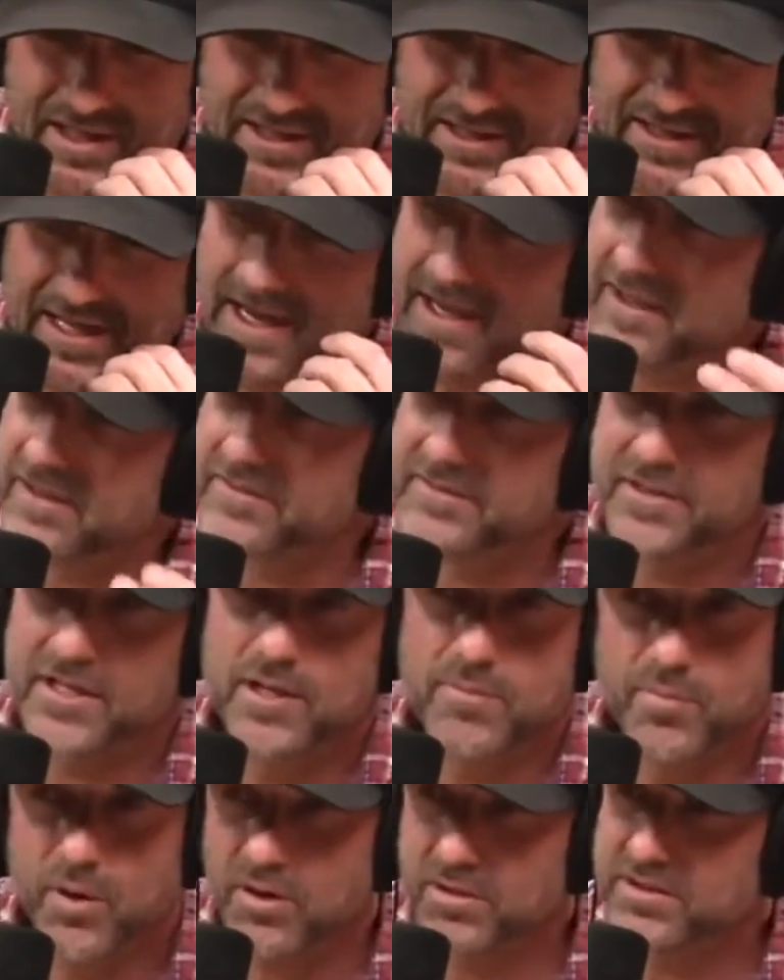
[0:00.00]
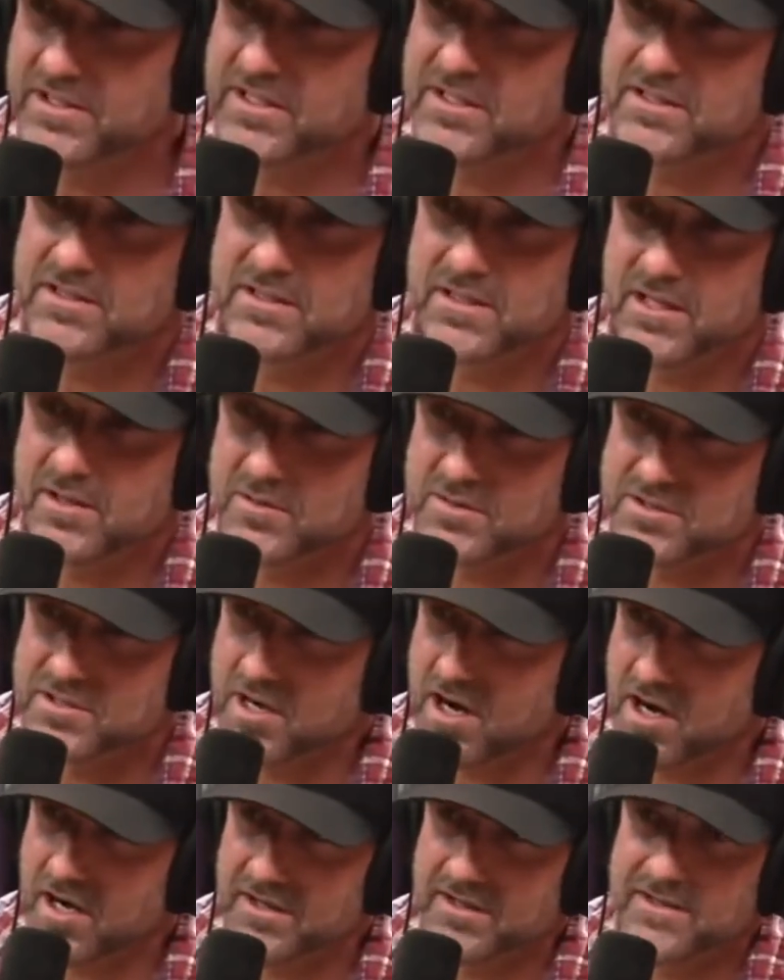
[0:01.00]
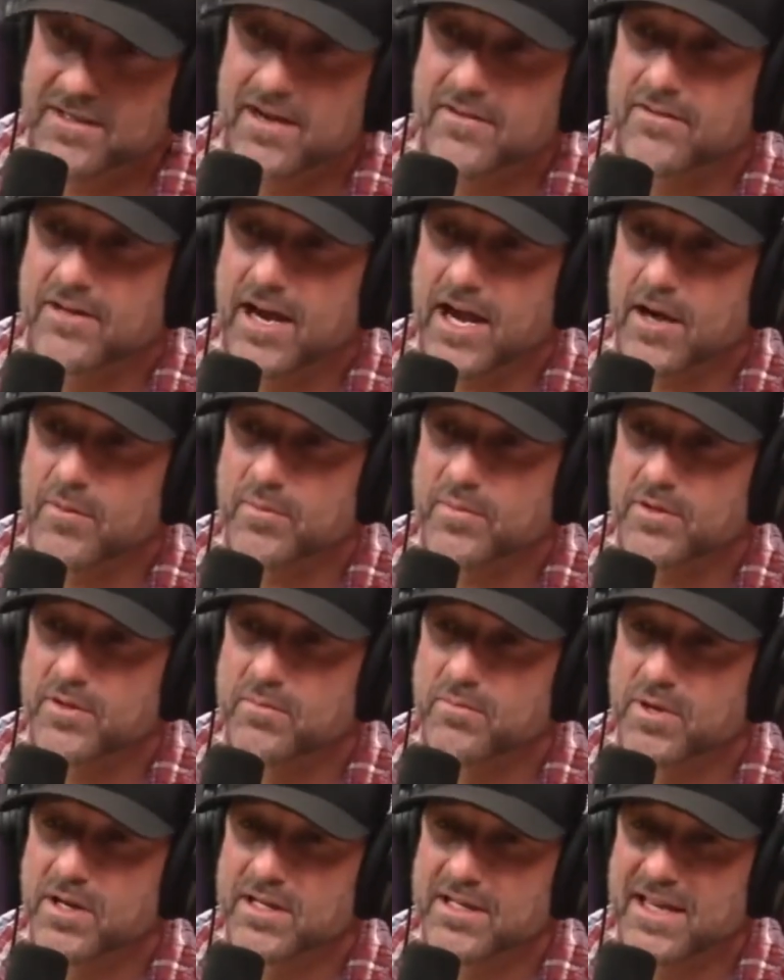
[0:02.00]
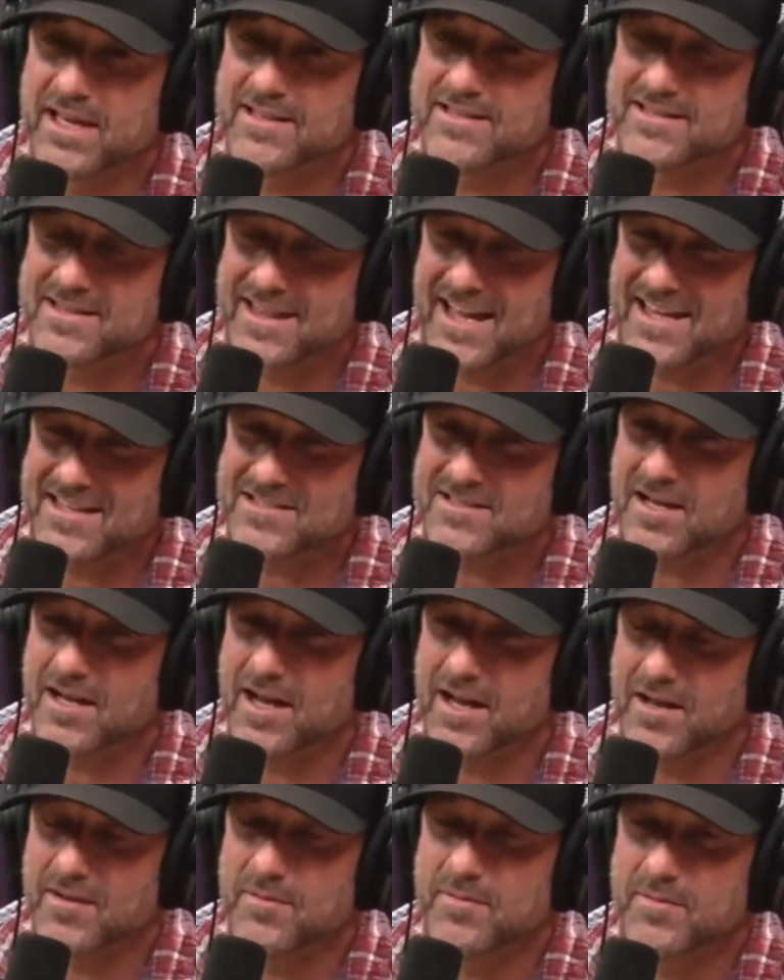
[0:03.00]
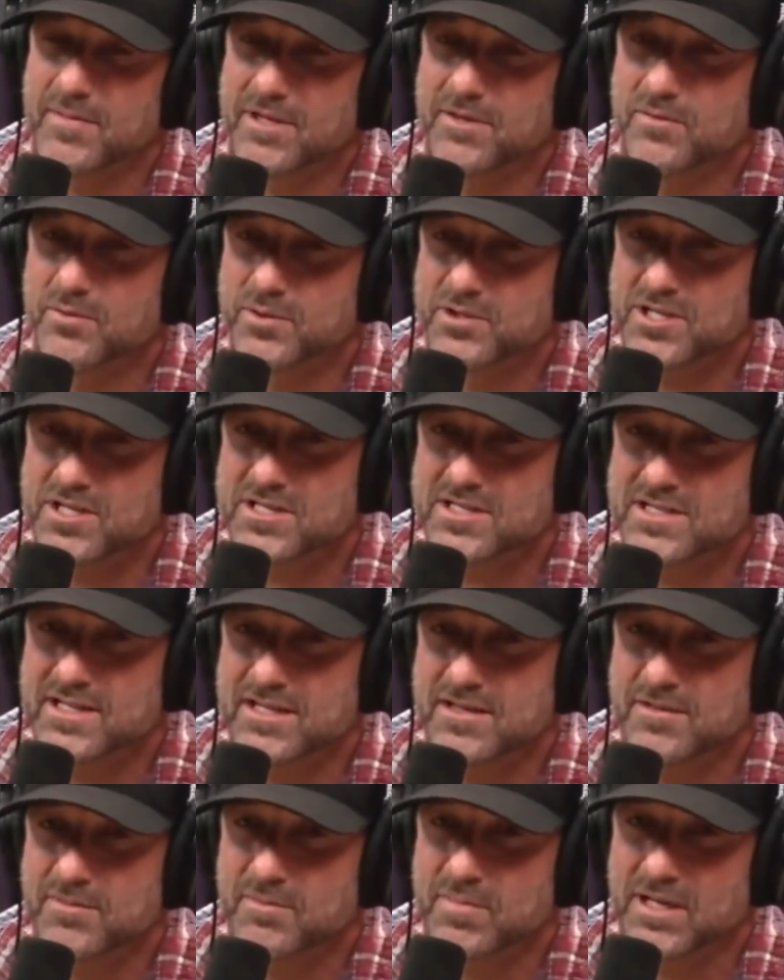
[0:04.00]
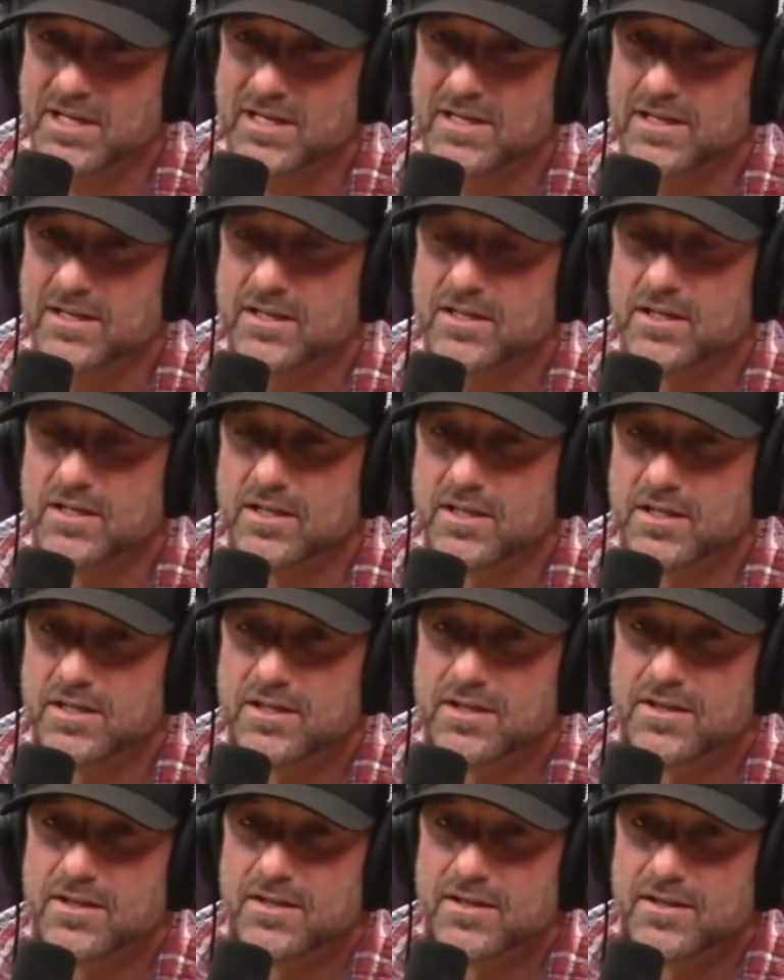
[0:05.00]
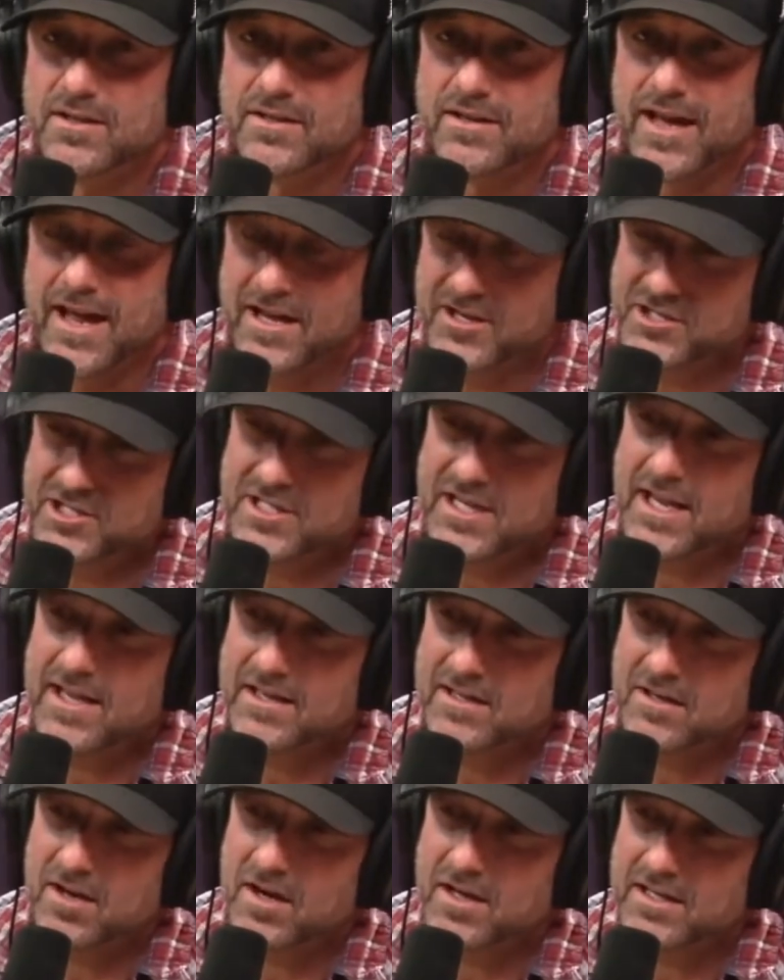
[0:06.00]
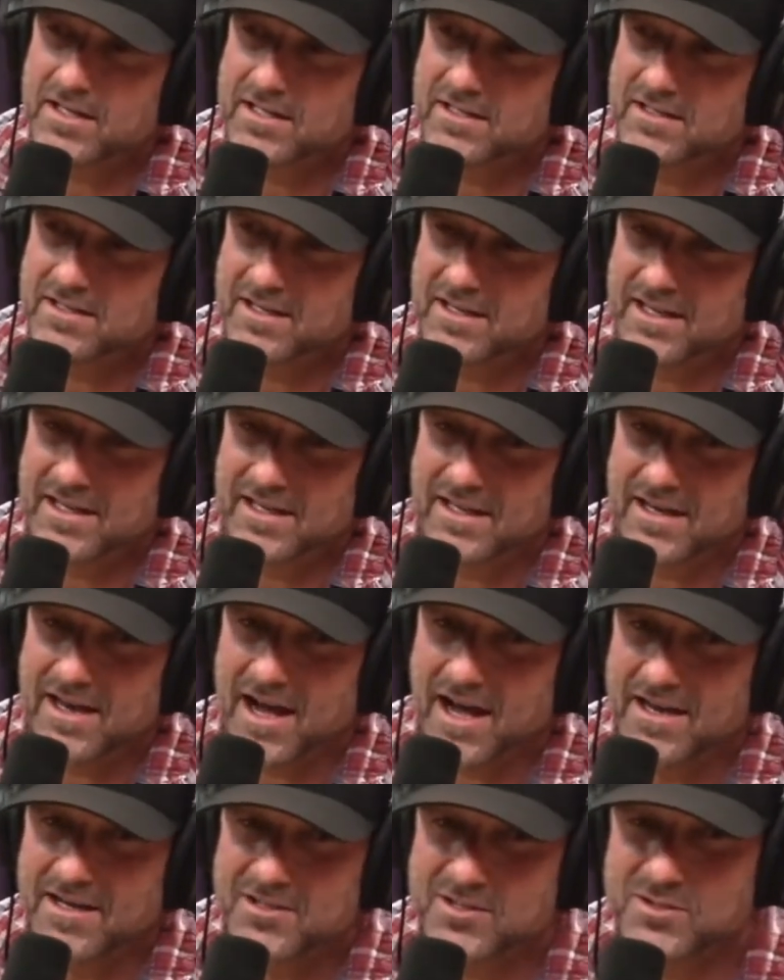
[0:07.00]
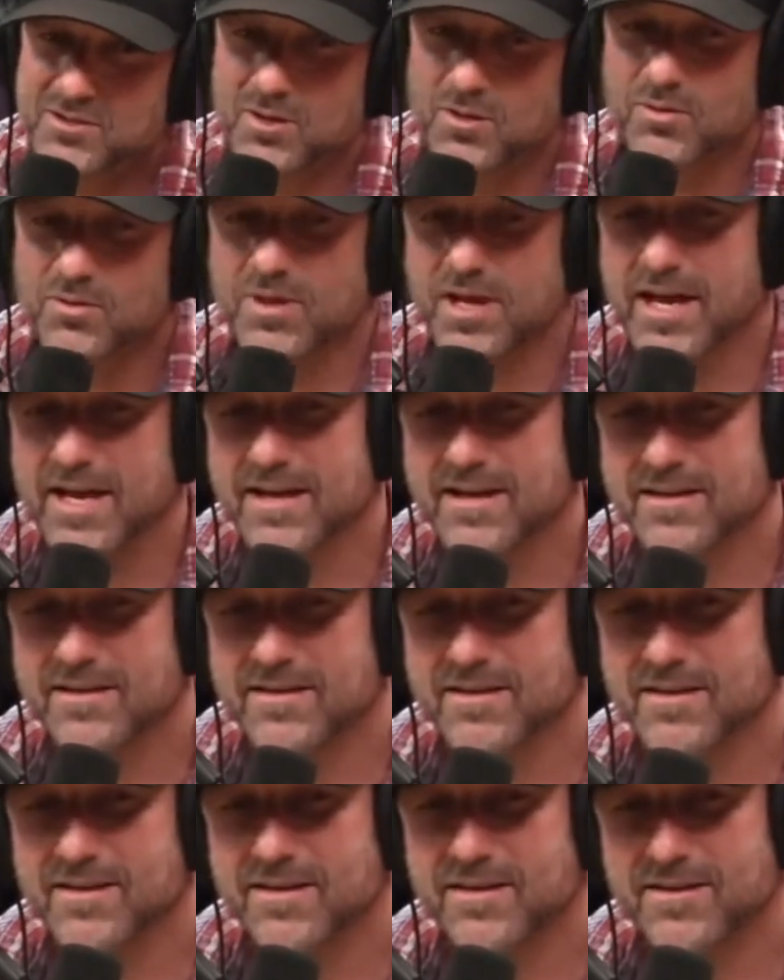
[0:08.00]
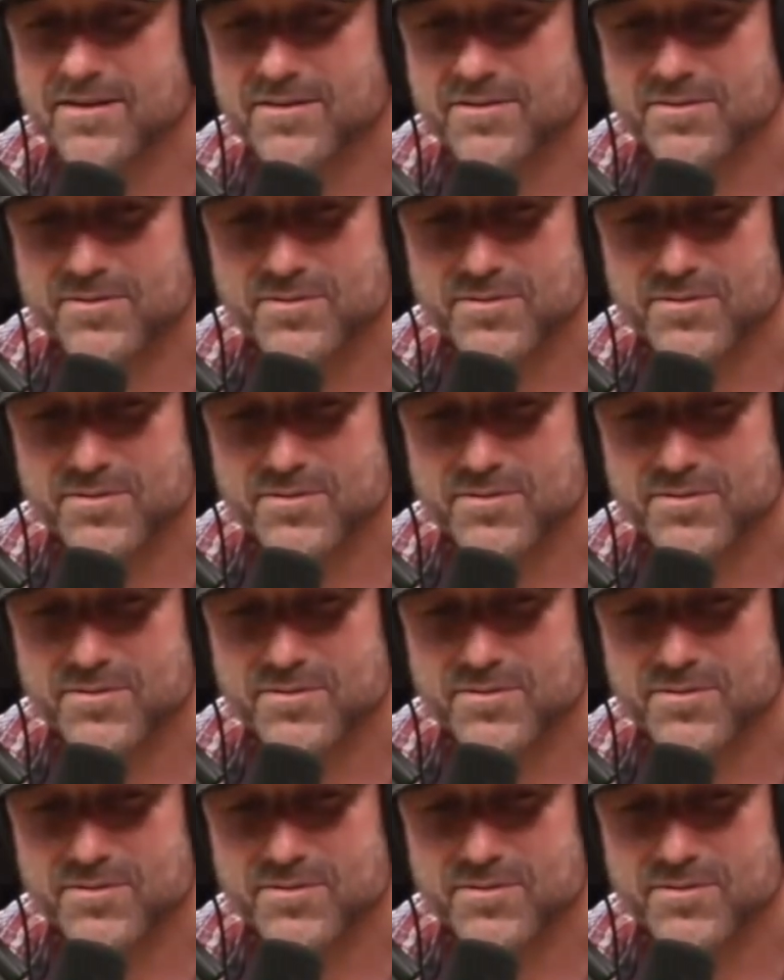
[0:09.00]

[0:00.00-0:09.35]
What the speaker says: yeah, he pulled it. It was gone. Never happened. But yes, I mean, we just need to be educated on it. And I just don't like the